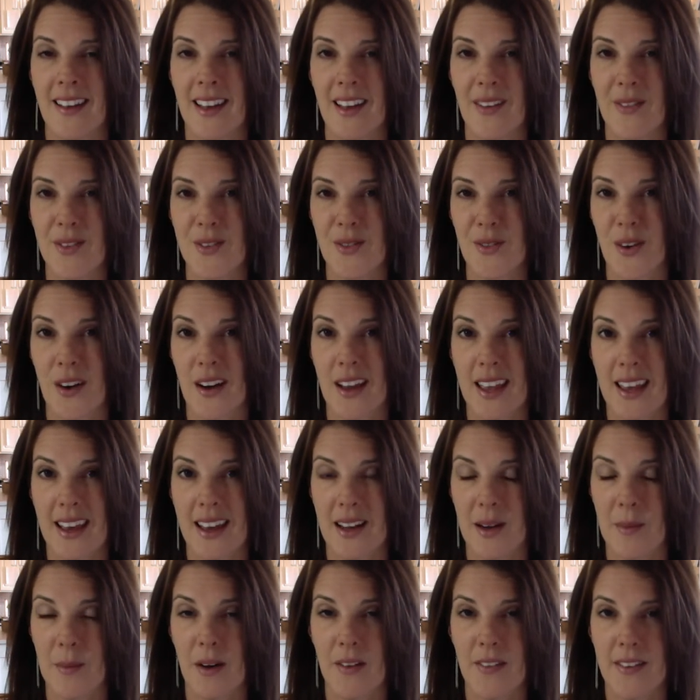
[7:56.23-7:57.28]
If it's for a kid,
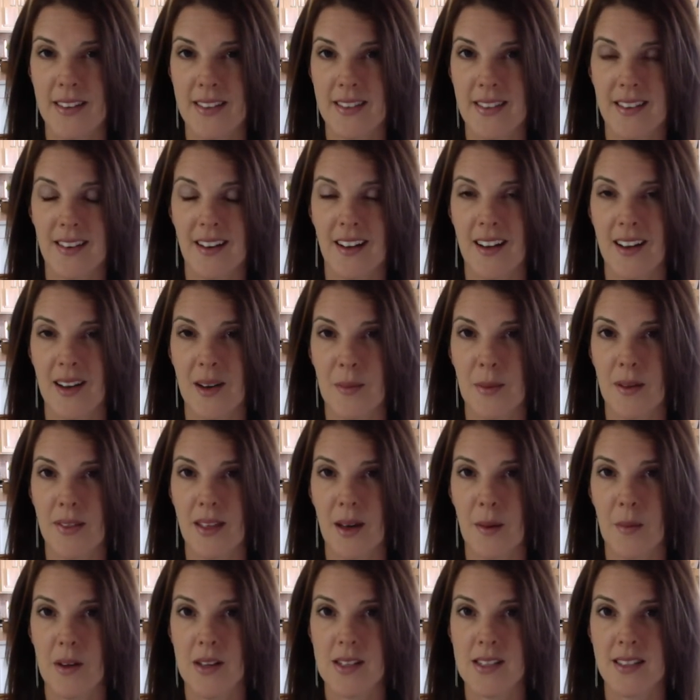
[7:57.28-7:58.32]
I'm obviously not going to put
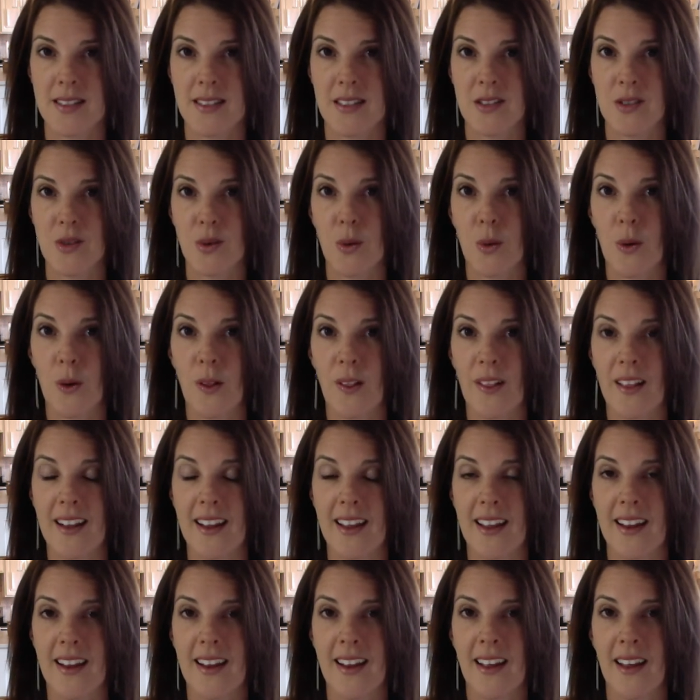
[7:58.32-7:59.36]
that much essential oil in
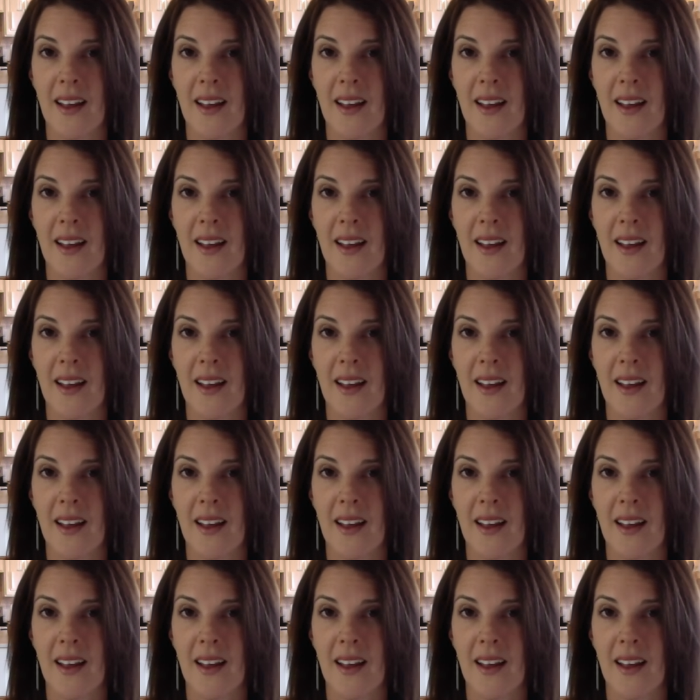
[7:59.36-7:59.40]
it,